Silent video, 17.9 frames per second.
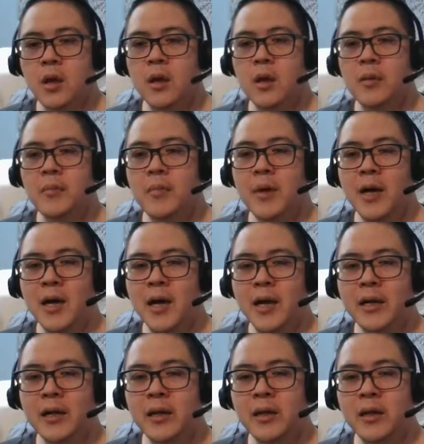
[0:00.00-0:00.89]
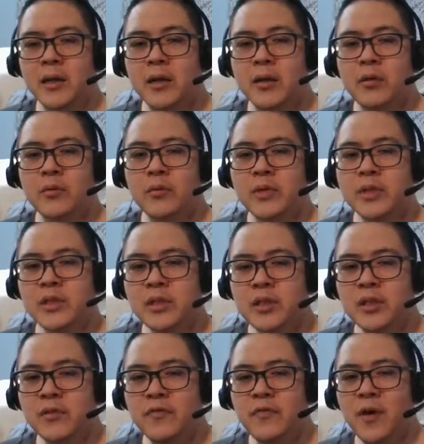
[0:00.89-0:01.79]
But we're just
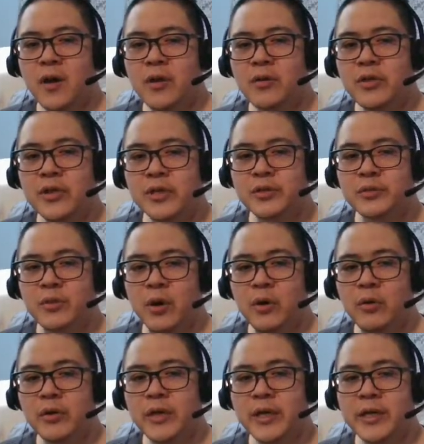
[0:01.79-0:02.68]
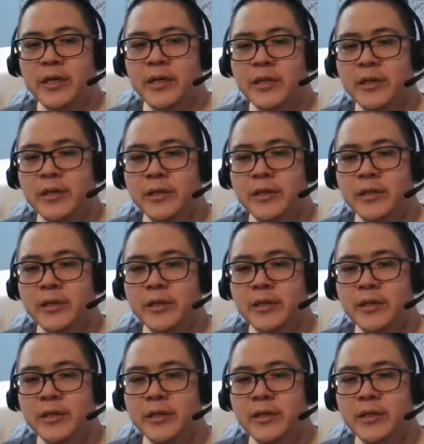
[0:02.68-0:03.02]
gonna follow this road here